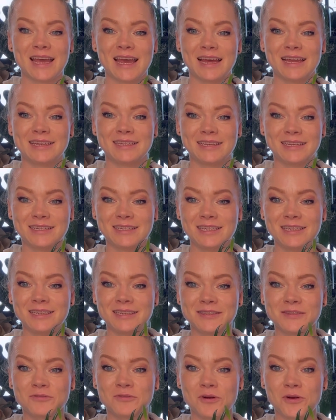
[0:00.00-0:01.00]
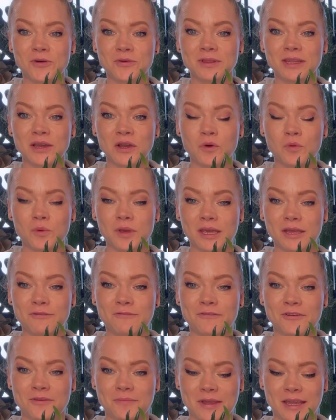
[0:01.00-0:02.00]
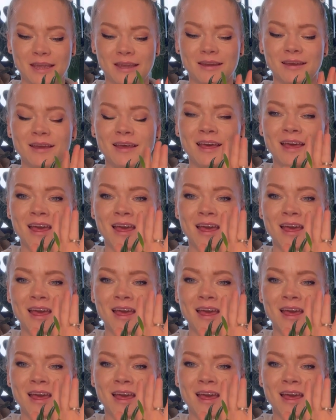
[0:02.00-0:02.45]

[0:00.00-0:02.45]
and it has grown like a weed for me.